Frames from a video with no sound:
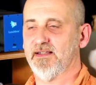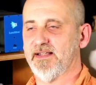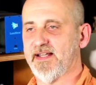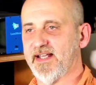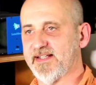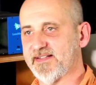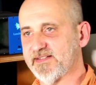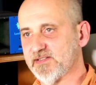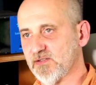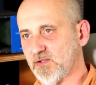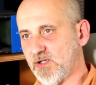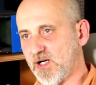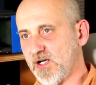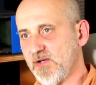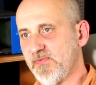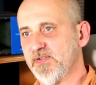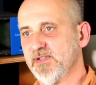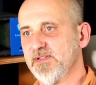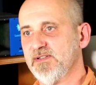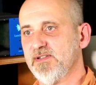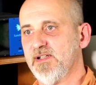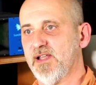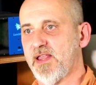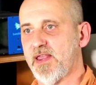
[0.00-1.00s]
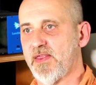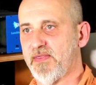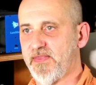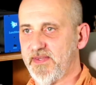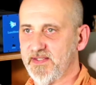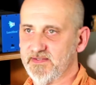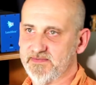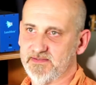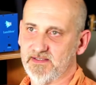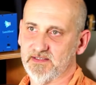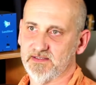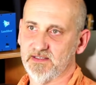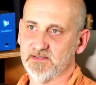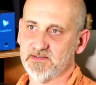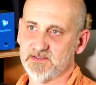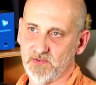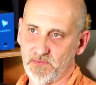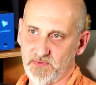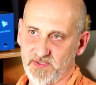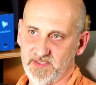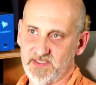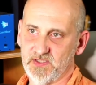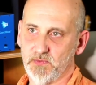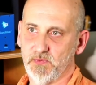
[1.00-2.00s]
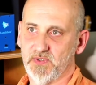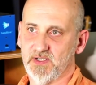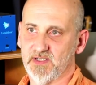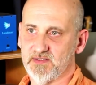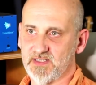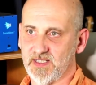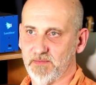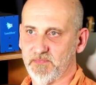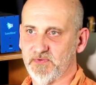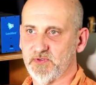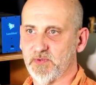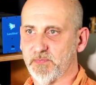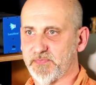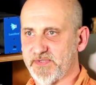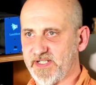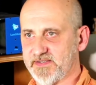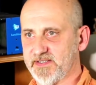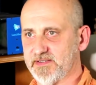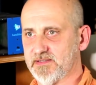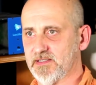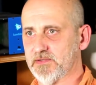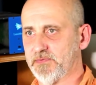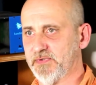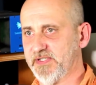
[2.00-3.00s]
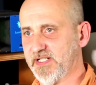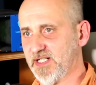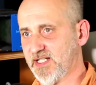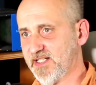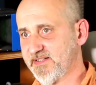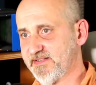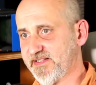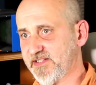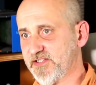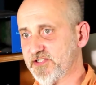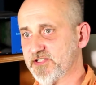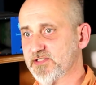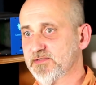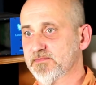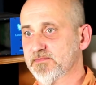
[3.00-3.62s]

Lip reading: Like so often, things are not so easy when it comes to practical realization.